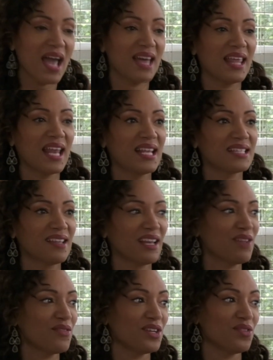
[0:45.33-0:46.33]
And then it's
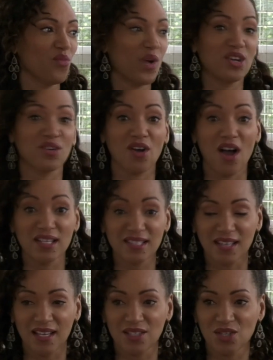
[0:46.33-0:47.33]
not even when you're on
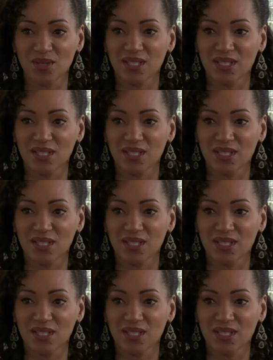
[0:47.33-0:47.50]
set too,